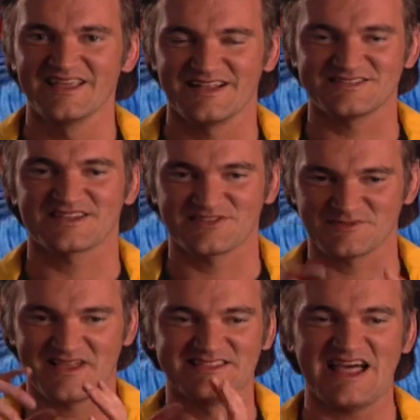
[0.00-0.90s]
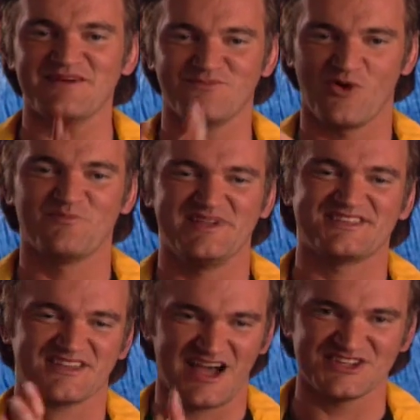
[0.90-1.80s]
it's like there's gonna be a lot more Beat
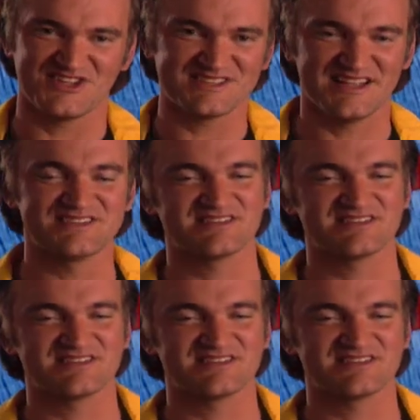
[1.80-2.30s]
Takeshi scenes